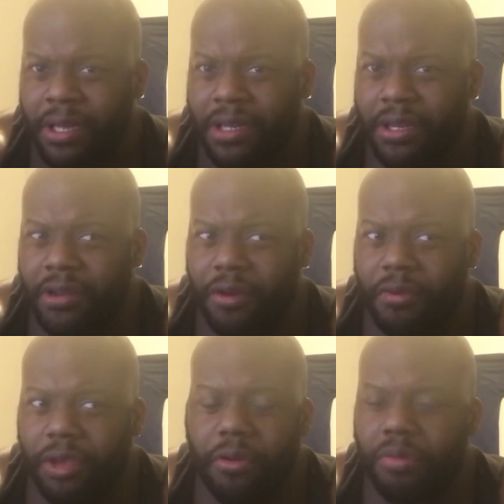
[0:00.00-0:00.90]
You know,
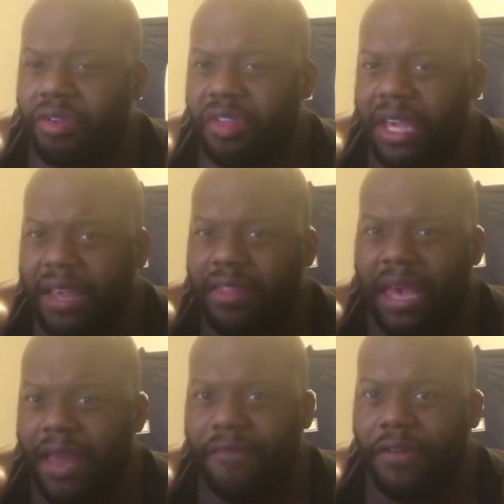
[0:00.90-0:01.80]
you don't see
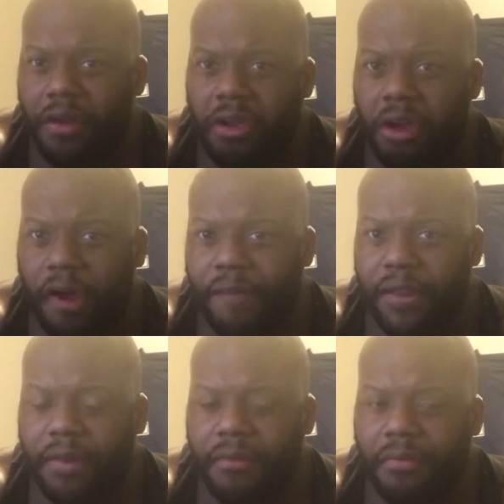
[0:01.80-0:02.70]
that very often